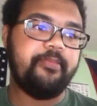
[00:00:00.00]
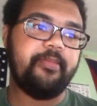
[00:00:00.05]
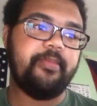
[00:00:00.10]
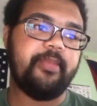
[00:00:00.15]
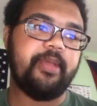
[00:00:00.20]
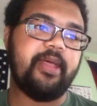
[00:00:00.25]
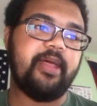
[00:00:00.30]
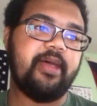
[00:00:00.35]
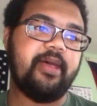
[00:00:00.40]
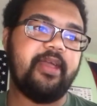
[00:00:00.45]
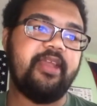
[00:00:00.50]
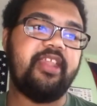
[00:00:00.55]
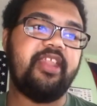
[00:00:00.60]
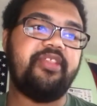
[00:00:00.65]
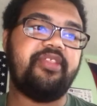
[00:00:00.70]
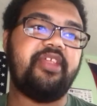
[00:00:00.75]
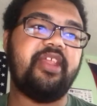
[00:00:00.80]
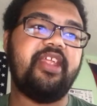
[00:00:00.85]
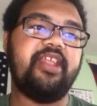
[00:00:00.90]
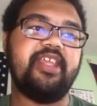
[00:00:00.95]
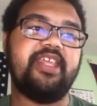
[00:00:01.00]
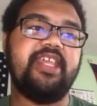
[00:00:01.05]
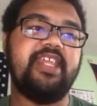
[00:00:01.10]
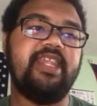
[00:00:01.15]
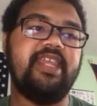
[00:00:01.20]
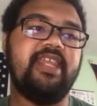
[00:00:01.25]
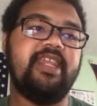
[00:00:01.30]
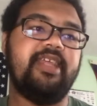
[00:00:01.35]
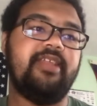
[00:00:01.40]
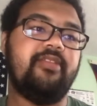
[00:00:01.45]
In the Senate, he
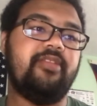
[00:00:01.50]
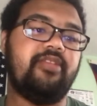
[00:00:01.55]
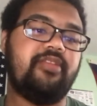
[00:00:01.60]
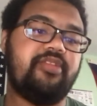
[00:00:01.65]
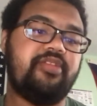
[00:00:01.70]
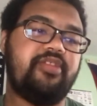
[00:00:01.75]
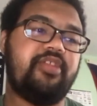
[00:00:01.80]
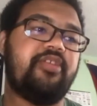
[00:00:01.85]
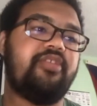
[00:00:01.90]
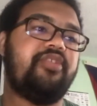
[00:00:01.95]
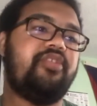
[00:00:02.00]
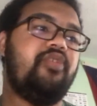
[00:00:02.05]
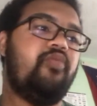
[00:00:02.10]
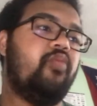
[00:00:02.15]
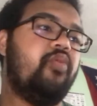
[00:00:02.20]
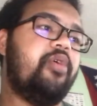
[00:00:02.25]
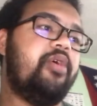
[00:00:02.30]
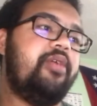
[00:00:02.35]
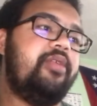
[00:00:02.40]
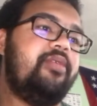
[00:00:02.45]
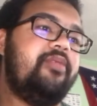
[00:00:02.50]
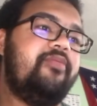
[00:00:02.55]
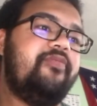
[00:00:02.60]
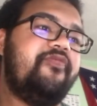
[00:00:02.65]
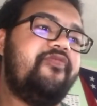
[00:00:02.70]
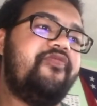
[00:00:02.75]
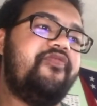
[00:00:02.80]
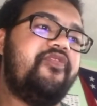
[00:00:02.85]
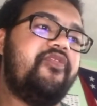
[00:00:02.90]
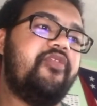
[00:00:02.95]
needed 61
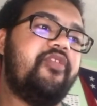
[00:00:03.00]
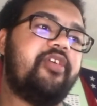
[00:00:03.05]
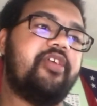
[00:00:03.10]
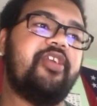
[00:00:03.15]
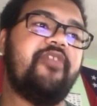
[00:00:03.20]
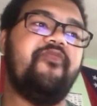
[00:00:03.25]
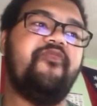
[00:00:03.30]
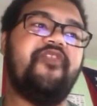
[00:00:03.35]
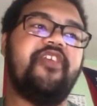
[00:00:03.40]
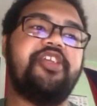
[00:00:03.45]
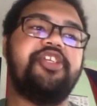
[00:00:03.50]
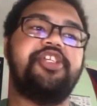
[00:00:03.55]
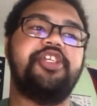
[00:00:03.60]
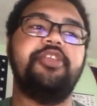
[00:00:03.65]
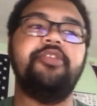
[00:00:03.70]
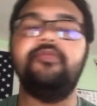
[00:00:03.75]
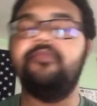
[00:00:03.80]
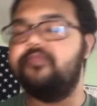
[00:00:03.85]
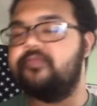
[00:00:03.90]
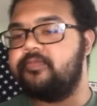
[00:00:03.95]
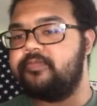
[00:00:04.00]
for conviction.